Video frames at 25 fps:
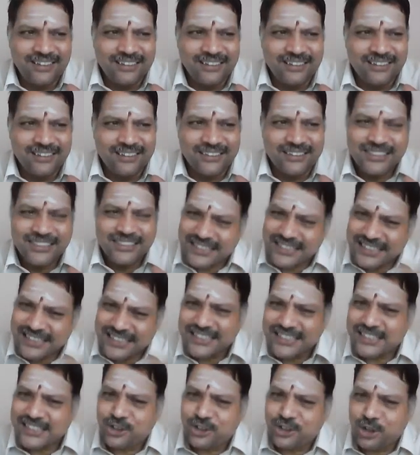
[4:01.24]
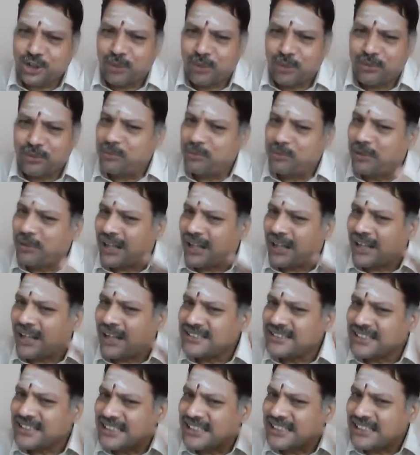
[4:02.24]
risk is insurable, but
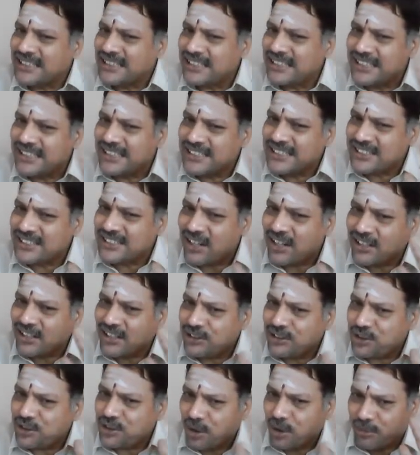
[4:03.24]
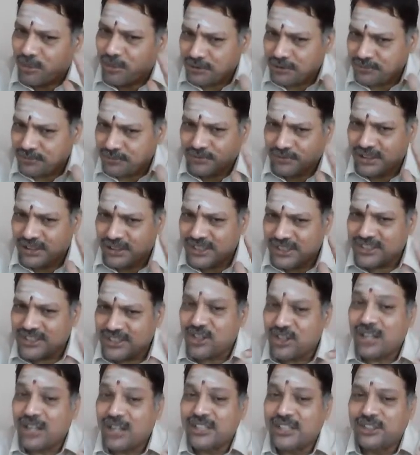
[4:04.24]
uncertainty is not insurable. It is
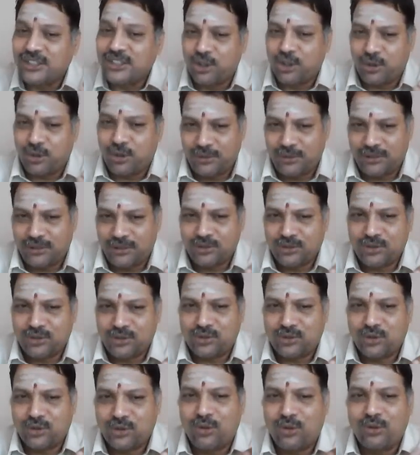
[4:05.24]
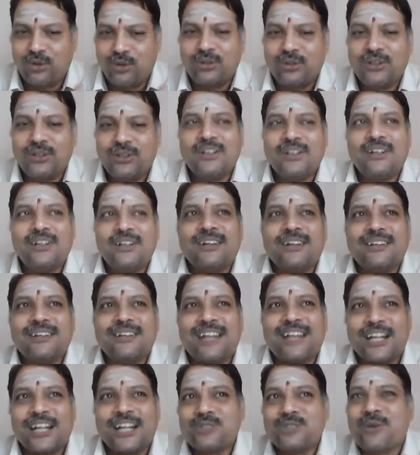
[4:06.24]
non-insurable. So
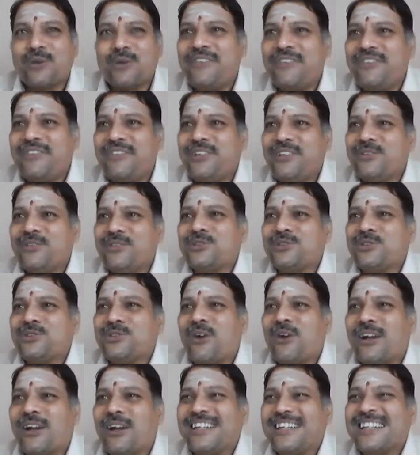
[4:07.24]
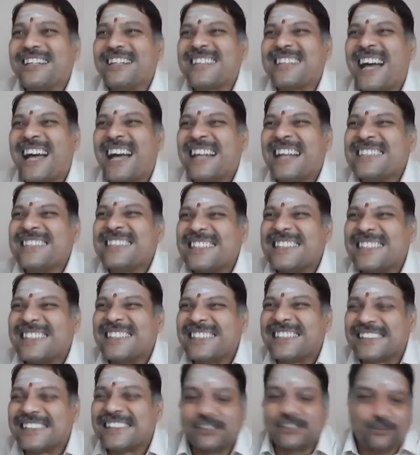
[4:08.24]
that is why we used to call it as
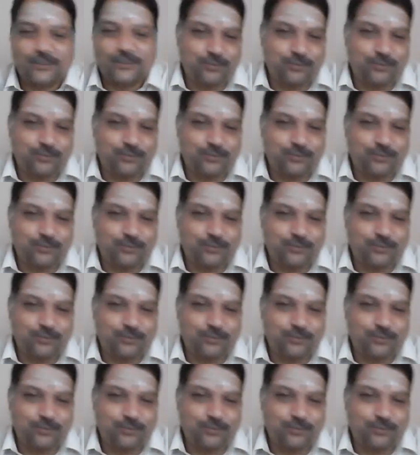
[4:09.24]
uncertain.